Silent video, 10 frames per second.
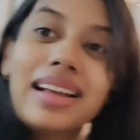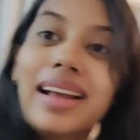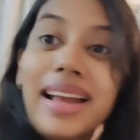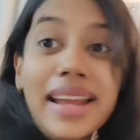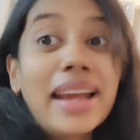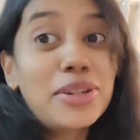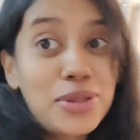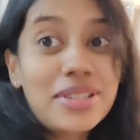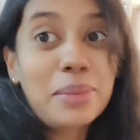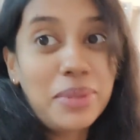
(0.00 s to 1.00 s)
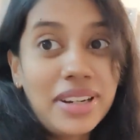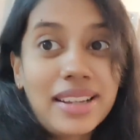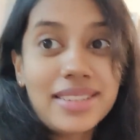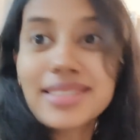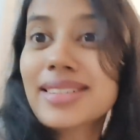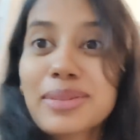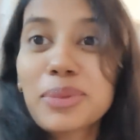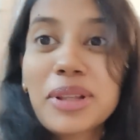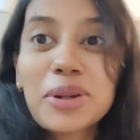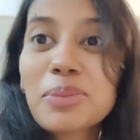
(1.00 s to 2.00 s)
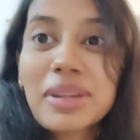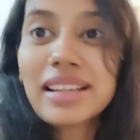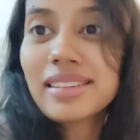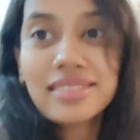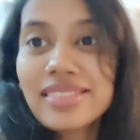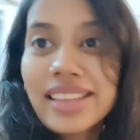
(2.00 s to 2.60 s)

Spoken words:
I had to step in, guys. Without me, they